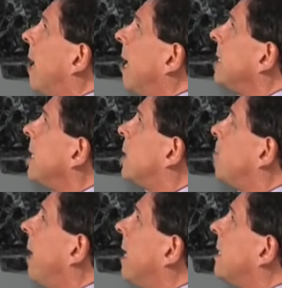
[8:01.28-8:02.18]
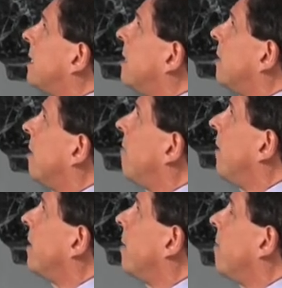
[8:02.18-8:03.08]
has its basis on a
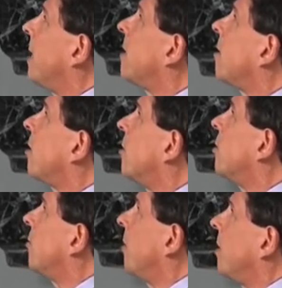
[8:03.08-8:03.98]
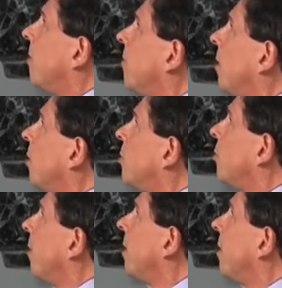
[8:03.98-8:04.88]
fundamental constraint of closed
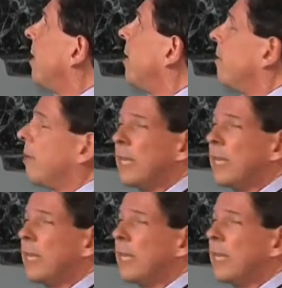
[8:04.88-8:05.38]
string theory.